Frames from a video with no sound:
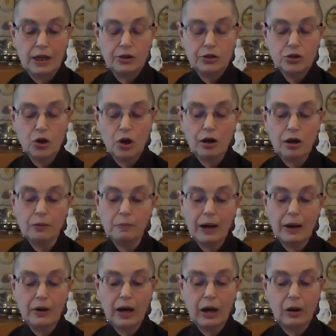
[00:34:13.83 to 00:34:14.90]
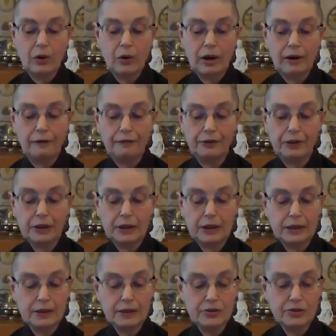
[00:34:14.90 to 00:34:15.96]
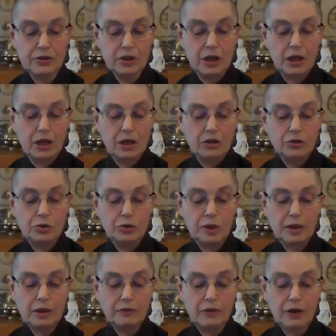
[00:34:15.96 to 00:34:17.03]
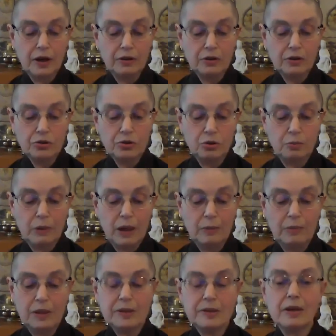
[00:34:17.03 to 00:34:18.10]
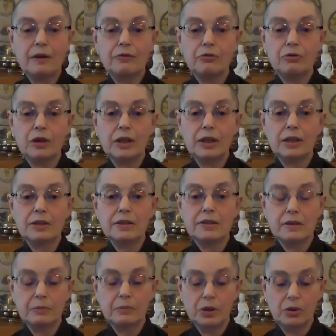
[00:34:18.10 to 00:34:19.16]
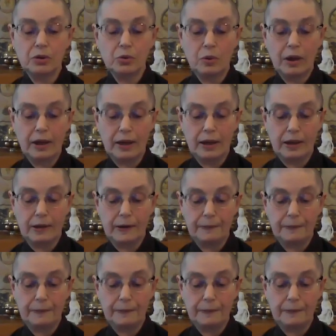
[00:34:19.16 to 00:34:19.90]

talk about how helpful it is to think of others who may be suffering in a similar way.